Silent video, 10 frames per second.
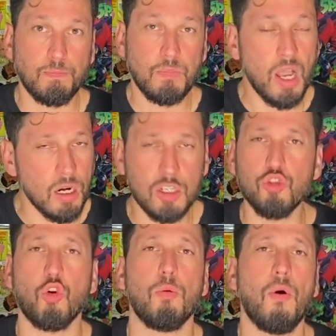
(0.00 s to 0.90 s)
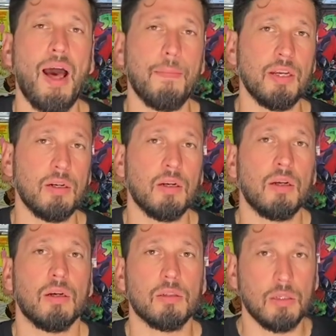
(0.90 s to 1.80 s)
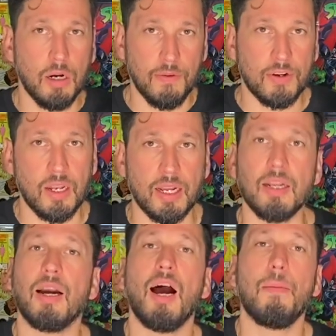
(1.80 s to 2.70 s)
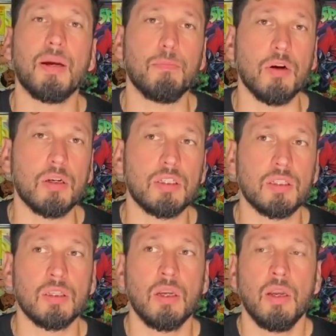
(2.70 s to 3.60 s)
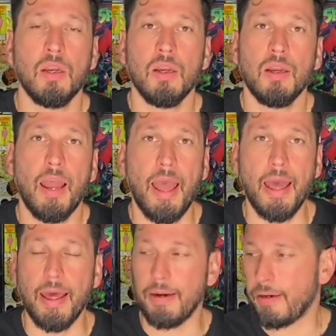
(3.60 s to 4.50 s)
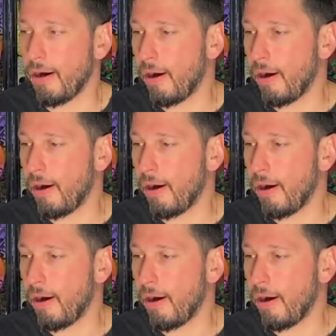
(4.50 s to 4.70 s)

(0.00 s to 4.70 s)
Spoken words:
uncontrollable habit of collecting comic books. And,